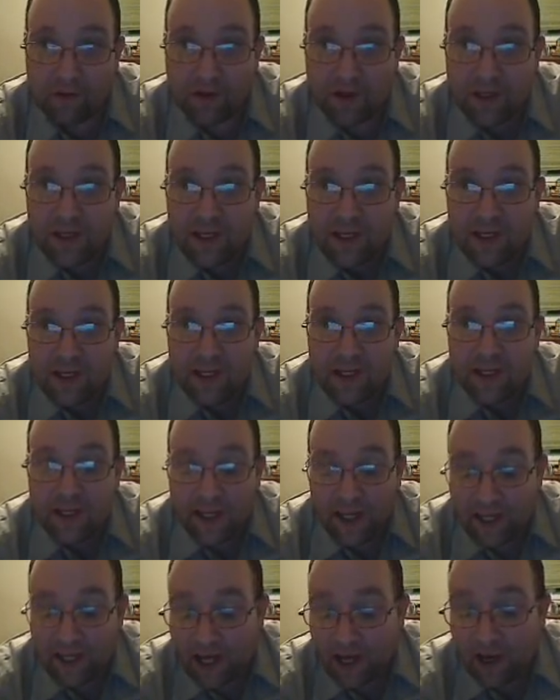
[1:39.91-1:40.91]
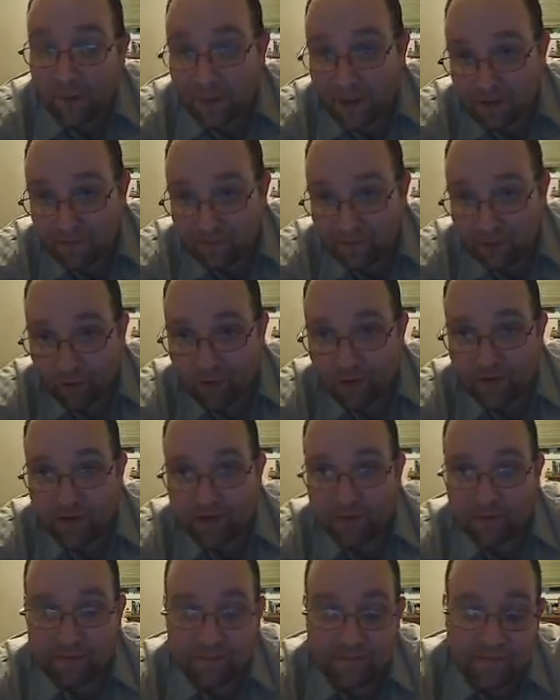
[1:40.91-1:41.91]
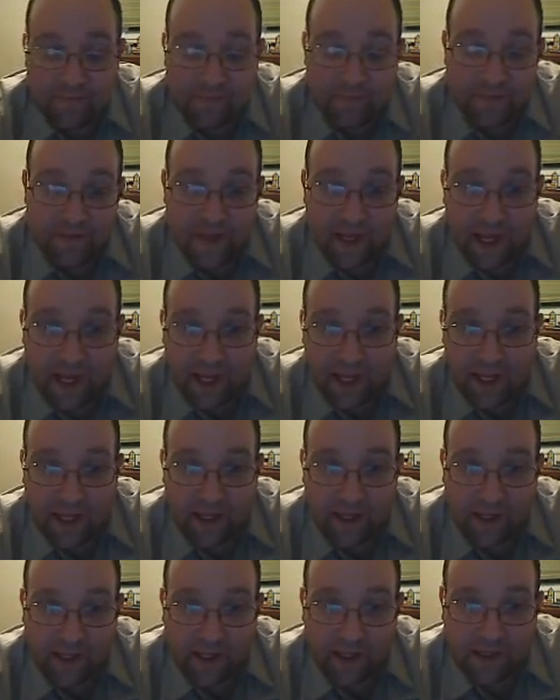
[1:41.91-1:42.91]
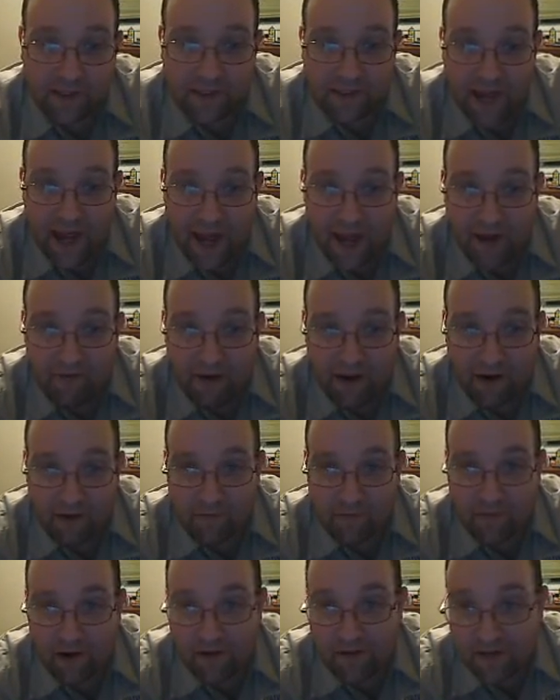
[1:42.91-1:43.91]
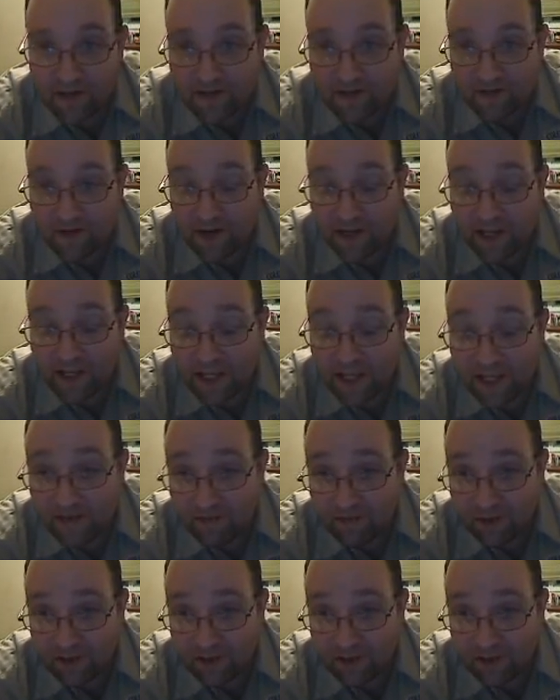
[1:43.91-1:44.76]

And uh, Dad ran over there yesterday evening and picked them up. Well, you know, I worked out last night.